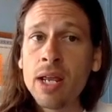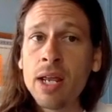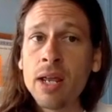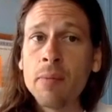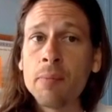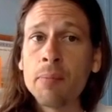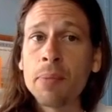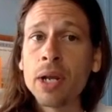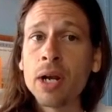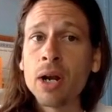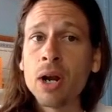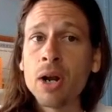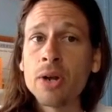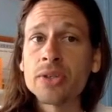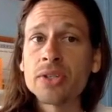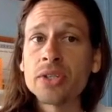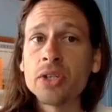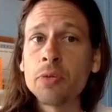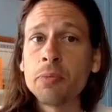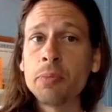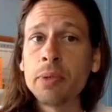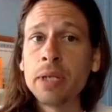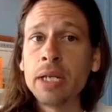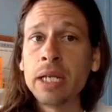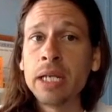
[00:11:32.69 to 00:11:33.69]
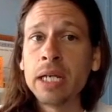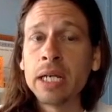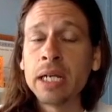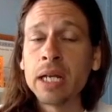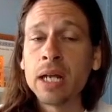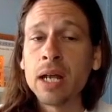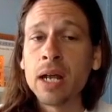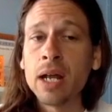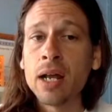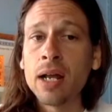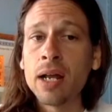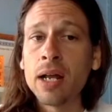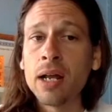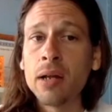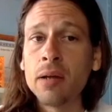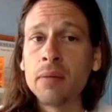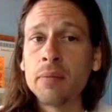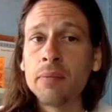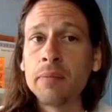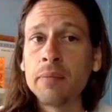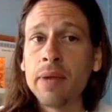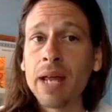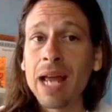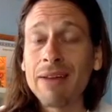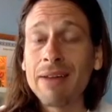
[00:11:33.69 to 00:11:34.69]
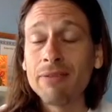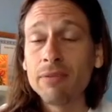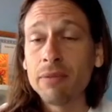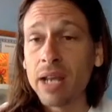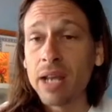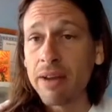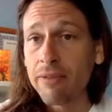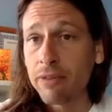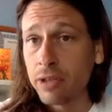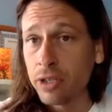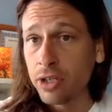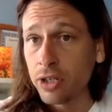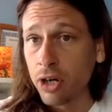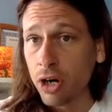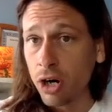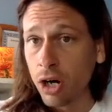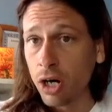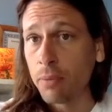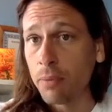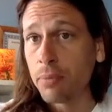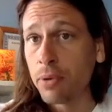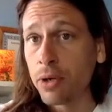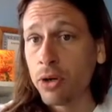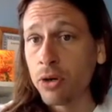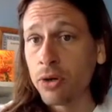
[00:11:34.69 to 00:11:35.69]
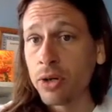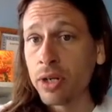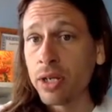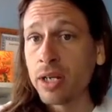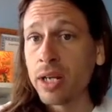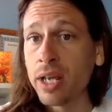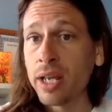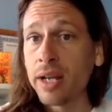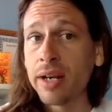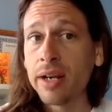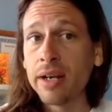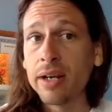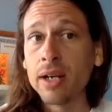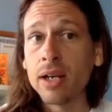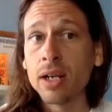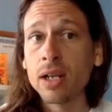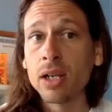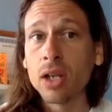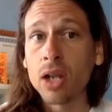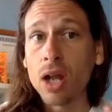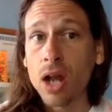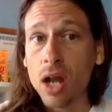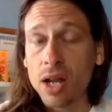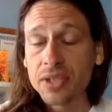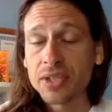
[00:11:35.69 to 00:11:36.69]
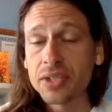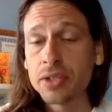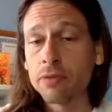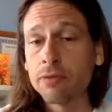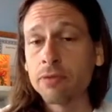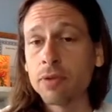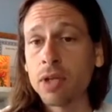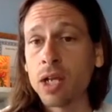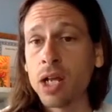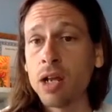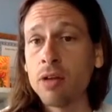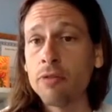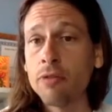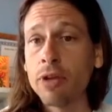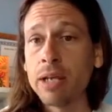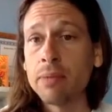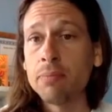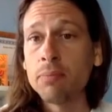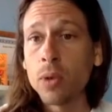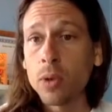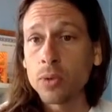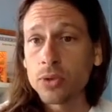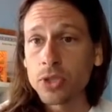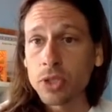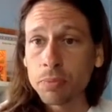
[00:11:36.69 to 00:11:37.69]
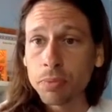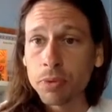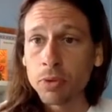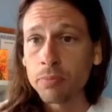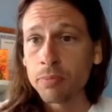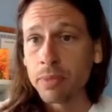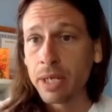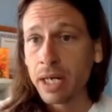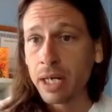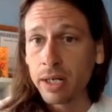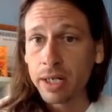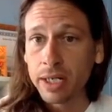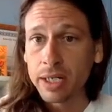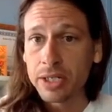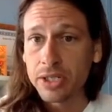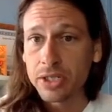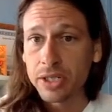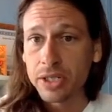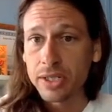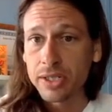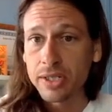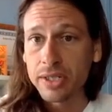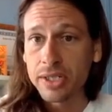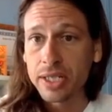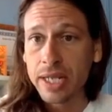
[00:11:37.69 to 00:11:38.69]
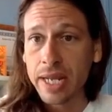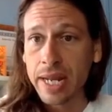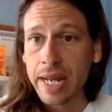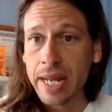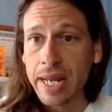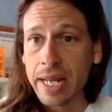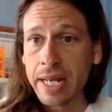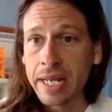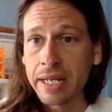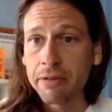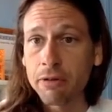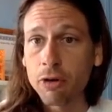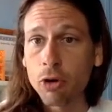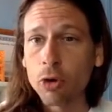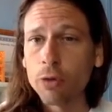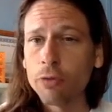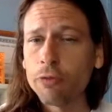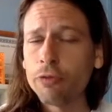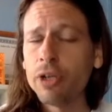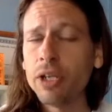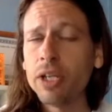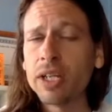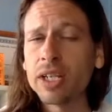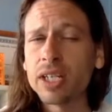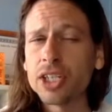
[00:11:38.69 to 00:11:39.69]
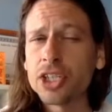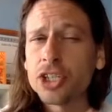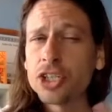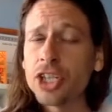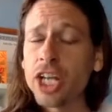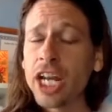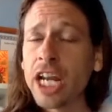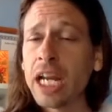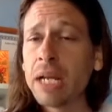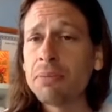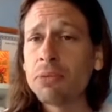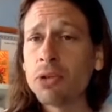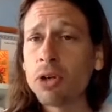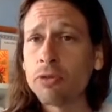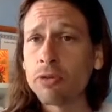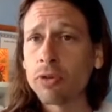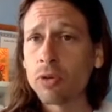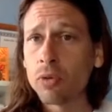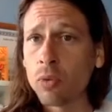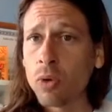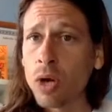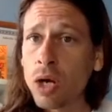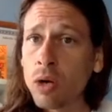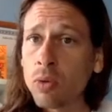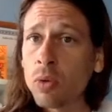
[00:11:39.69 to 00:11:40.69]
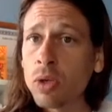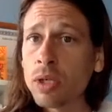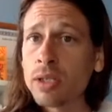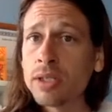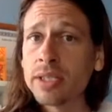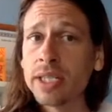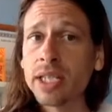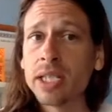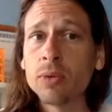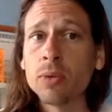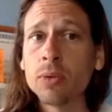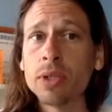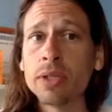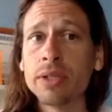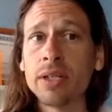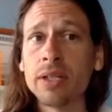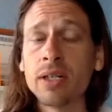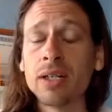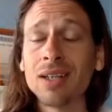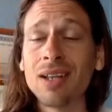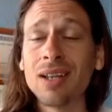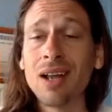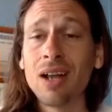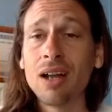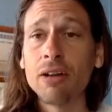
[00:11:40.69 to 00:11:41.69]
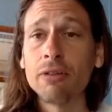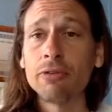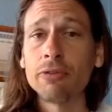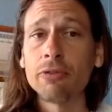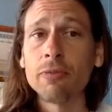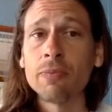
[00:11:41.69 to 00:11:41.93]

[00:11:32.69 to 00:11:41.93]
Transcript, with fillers: but also being uh, having your heart broken and loss of love and multiple marriages and or feeling ashamed over what one did with their love